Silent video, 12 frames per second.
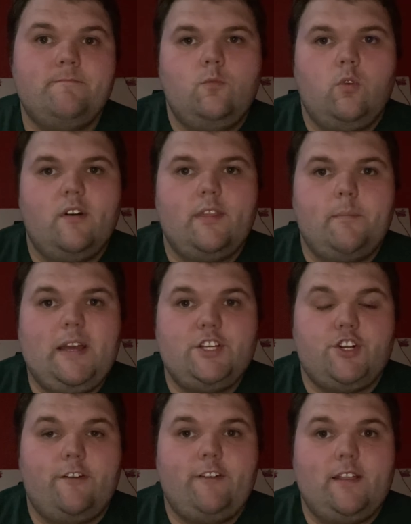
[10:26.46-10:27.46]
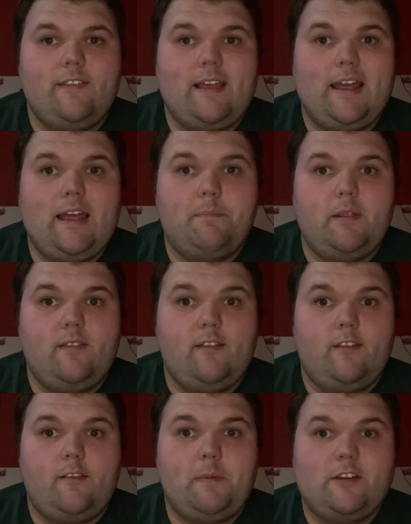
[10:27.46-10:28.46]
One of the major events that happens in
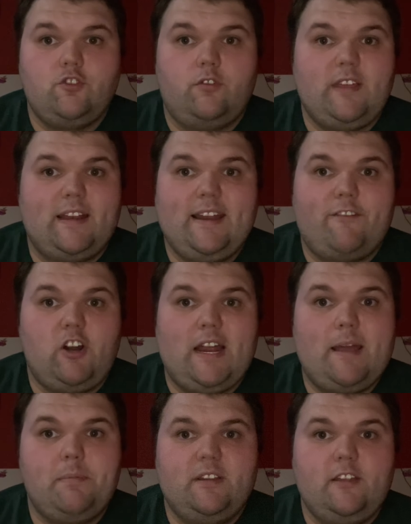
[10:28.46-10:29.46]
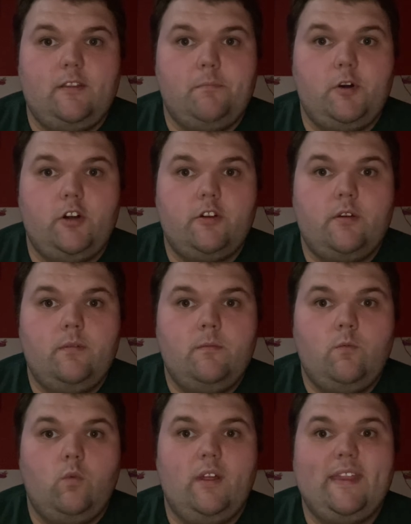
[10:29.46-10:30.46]
the special that never happened in the book,
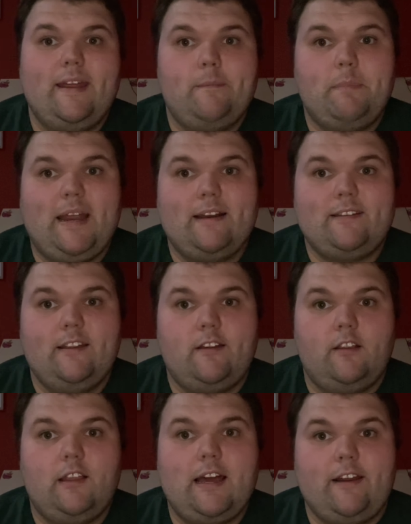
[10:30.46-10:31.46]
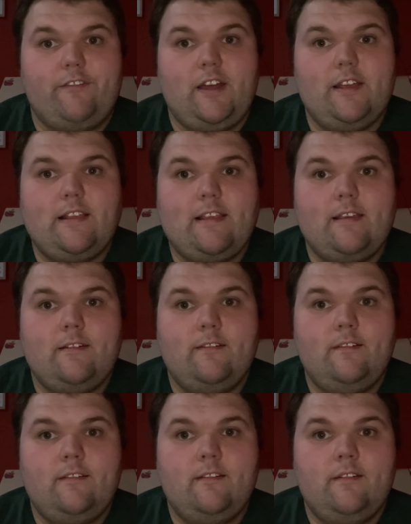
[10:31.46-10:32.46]
one that impacted a lot of us,
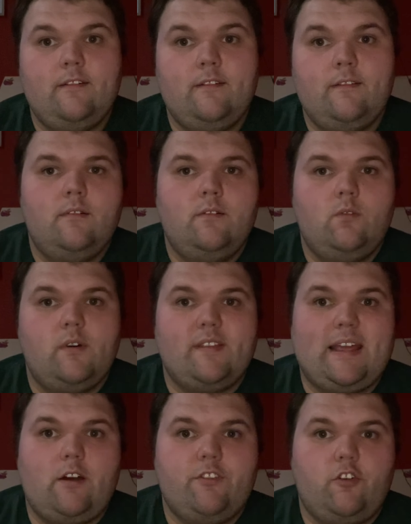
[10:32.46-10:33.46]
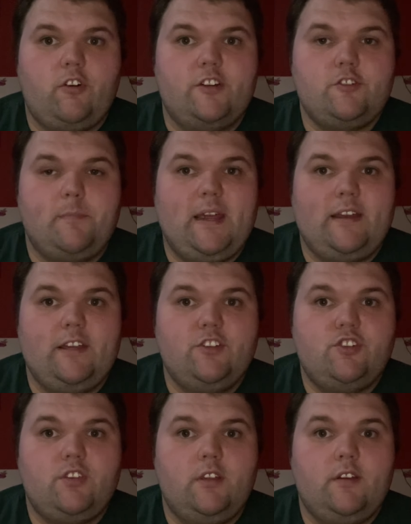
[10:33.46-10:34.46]
was how the Grinch
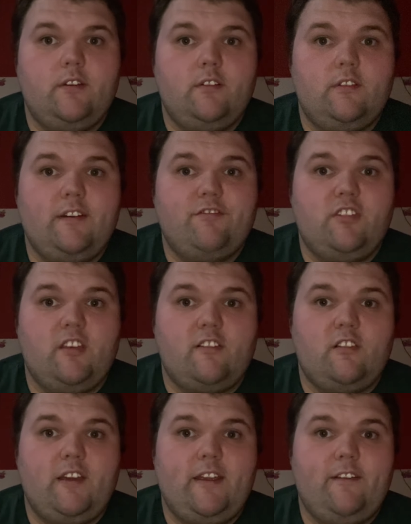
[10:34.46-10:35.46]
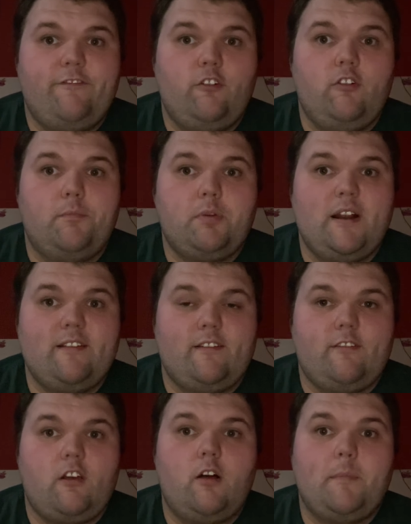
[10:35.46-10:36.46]
managed to lift the sleigh full of
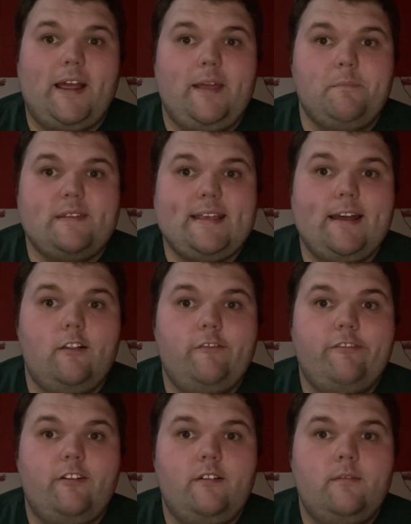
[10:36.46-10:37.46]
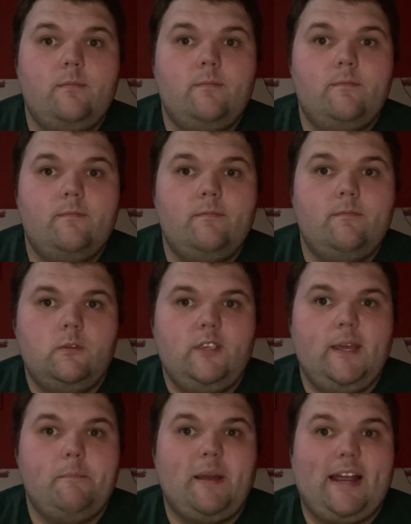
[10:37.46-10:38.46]
presents all by himself.
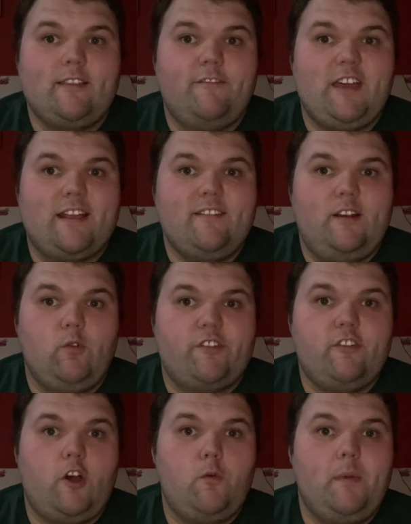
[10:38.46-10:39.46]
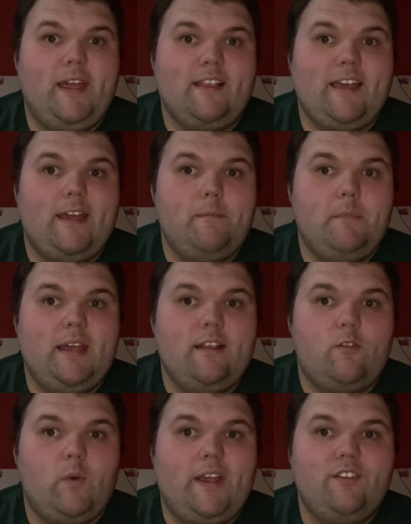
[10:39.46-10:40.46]
The impact of that scene was so big that it made
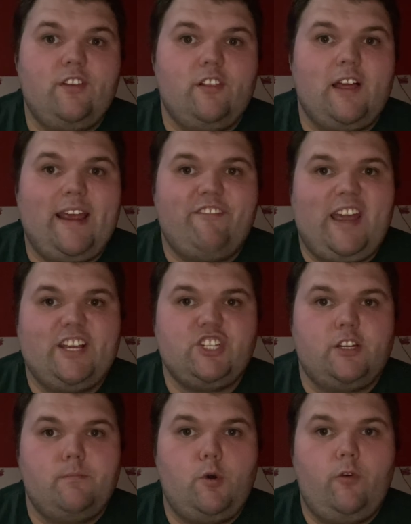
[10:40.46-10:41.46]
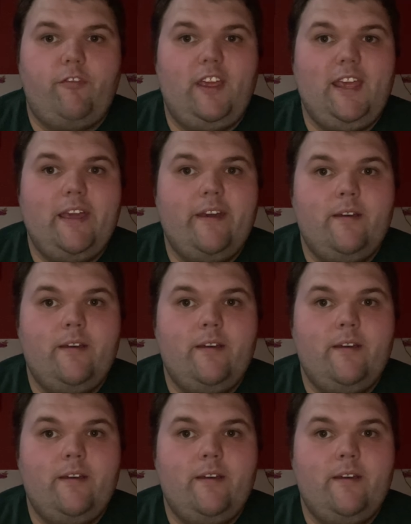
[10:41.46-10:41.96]
its way into the live-action movie.